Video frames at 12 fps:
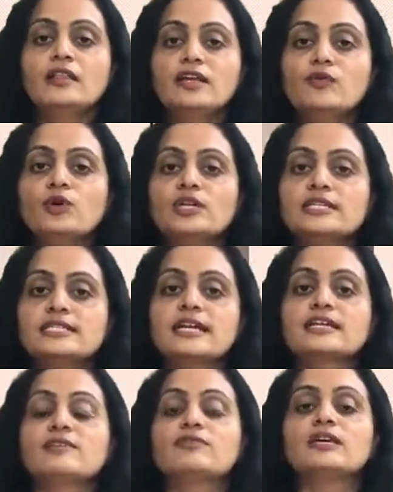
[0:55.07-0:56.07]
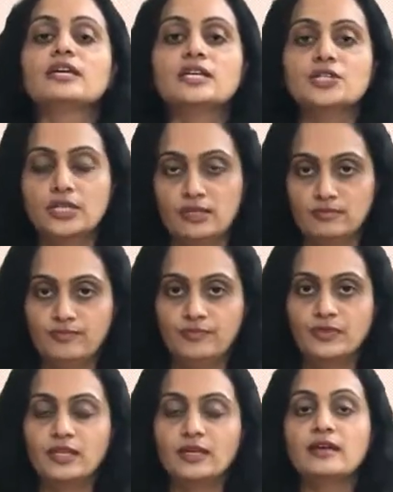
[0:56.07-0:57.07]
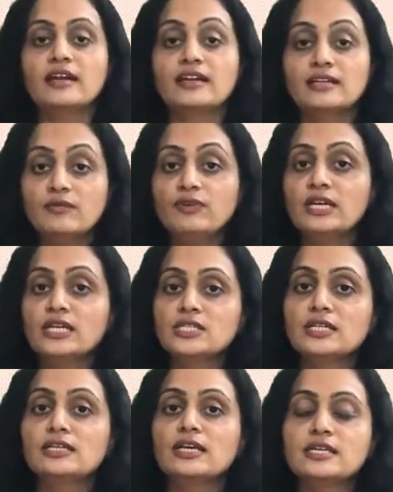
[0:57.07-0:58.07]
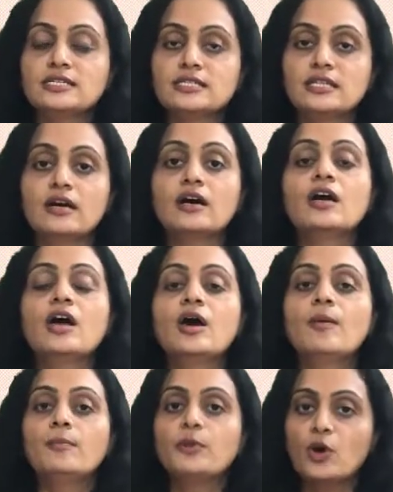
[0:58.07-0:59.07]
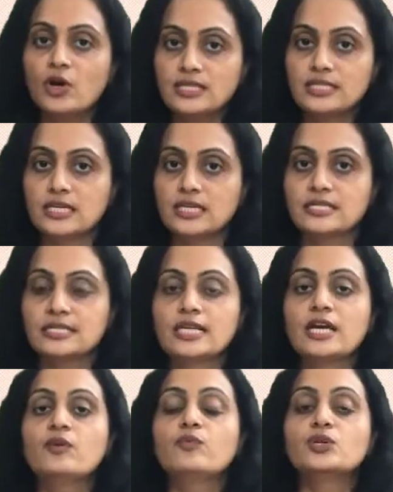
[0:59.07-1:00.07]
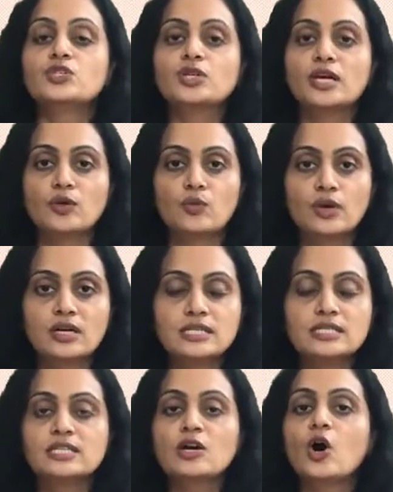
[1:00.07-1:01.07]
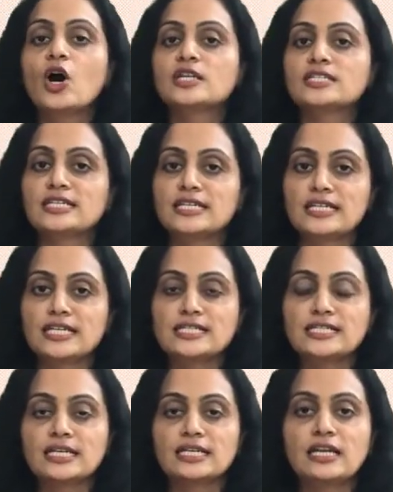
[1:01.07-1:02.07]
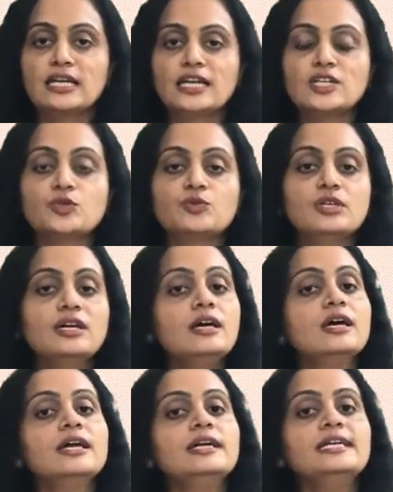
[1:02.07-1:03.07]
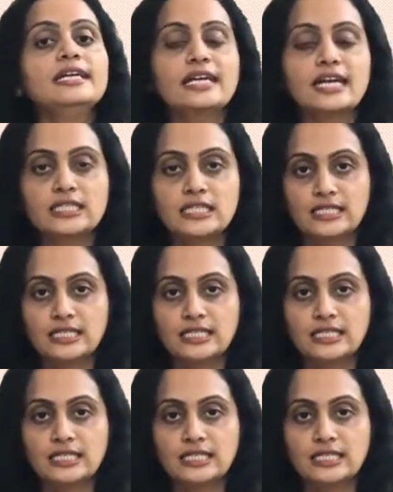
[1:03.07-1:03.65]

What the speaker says: Now what is rectification? Rectification is the process which converts the alternating signal into the direct